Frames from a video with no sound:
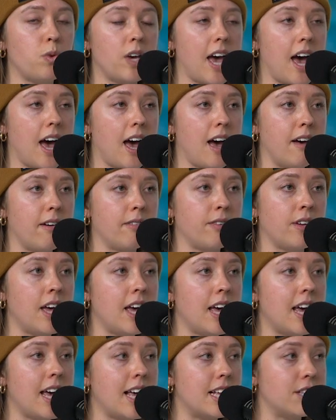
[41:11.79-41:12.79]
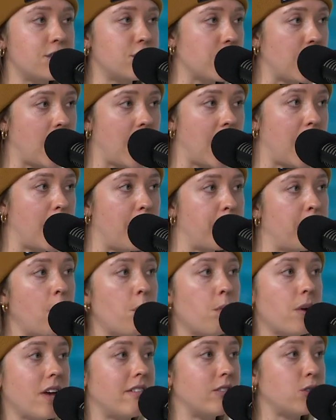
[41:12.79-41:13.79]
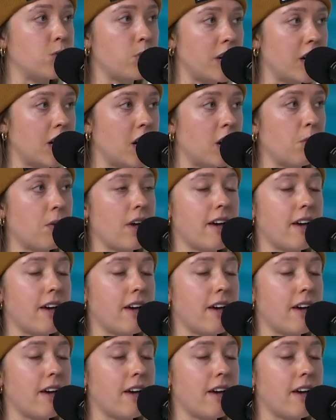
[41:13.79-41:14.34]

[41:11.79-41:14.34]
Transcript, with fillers: We have Instagram, we have Twitter,